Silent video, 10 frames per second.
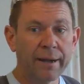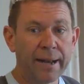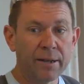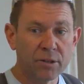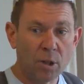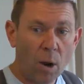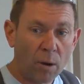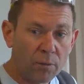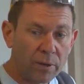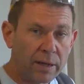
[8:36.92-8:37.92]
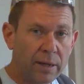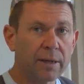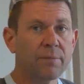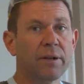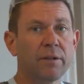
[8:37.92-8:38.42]
And then do half of it, and
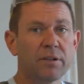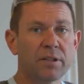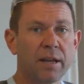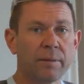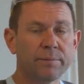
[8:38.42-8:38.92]
then run the rest out.